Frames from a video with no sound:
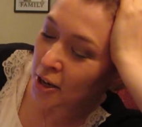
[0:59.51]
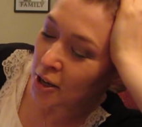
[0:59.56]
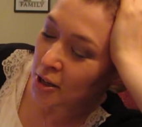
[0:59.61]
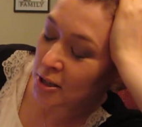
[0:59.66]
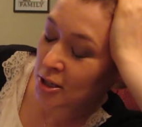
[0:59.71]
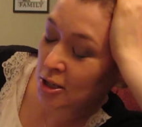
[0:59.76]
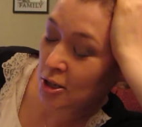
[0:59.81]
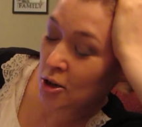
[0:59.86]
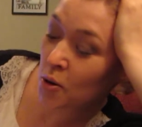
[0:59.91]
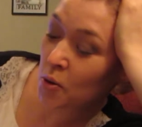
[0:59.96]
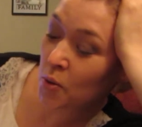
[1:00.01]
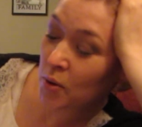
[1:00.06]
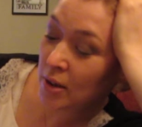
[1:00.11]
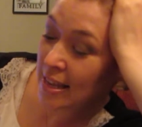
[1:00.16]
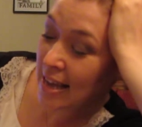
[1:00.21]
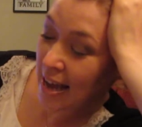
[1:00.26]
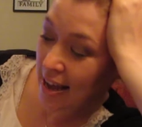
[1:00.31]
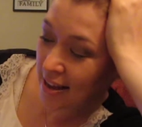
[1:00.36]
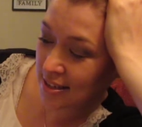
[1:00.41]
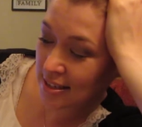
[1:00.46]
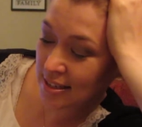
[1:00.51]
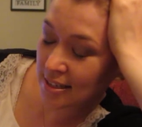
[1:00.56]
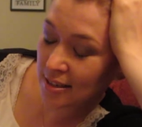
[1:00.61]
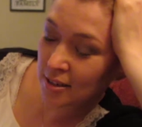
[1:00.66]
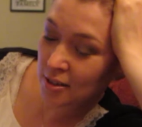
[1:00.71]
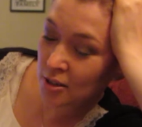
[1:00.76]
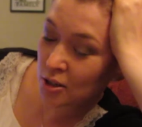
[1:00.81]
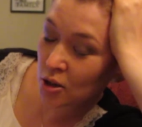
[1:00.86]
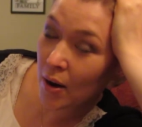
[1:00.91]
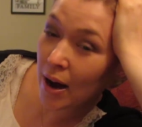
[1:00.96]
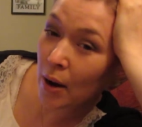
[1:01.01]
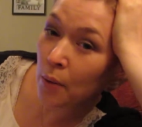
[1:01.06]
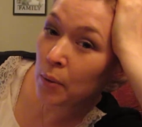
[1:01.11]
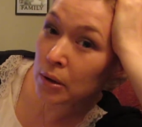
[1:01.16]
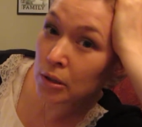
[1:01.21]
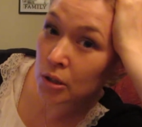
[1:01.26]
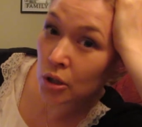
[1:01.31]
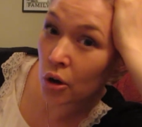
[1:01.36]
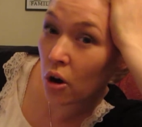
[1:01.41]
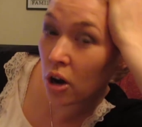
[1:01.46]
So yes, so I
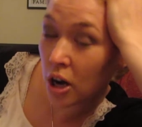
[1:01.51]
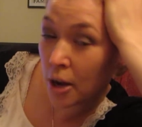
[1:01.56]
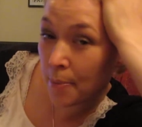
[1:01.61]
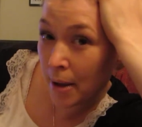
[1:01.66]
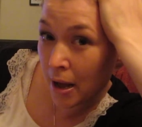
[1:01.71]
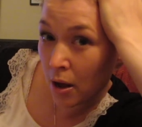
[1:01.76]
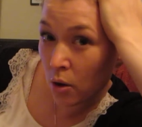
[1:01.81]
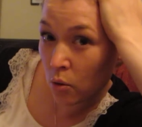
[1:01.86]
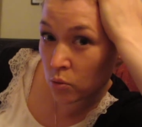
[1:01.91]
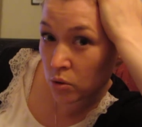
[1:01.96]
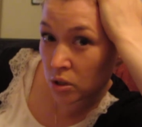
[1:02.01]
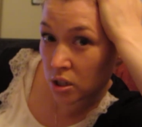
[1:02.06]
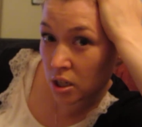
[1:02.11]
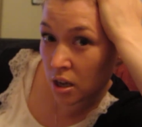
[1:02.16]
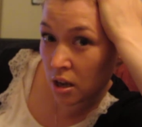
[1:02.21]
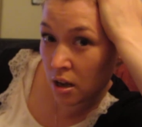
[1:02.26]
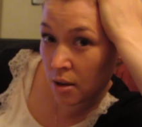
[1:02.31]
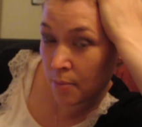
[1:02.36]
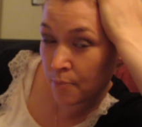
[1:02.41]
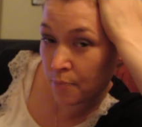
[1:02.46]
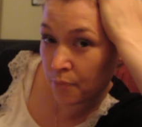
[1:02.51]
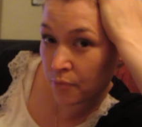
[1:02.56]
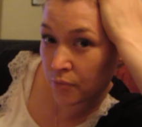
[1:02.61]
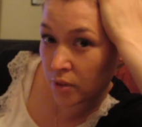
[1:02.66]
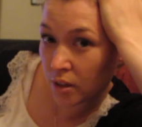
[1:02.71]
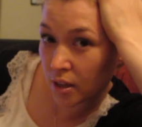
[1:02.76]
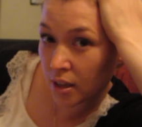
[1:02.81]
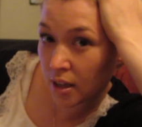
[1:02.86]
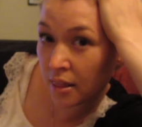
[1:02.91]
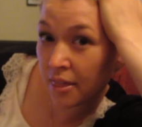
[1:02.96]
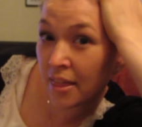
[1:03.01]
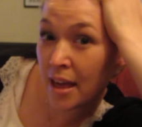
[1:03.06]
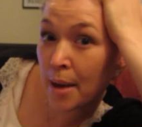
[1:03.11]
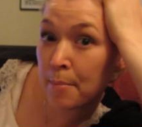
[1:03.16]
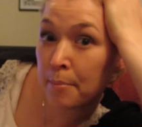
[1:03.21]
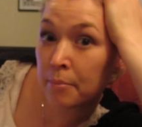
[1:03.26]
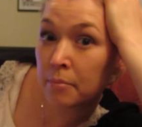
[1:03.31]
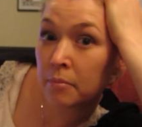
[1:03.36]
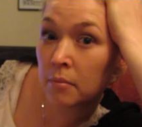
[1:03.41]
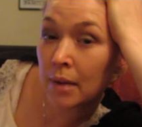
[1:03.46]
will talk about
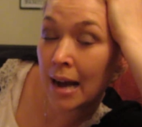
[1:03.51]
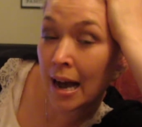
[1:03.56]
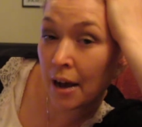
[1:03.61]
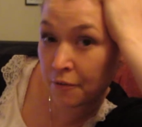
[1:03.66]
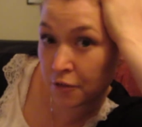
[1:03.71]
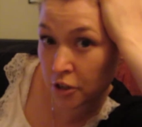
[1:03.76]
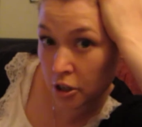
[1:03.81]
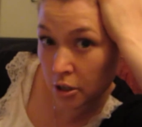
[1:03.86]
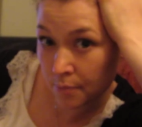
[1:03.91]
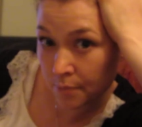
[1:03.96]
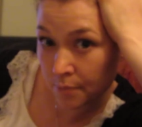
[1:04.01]
them after.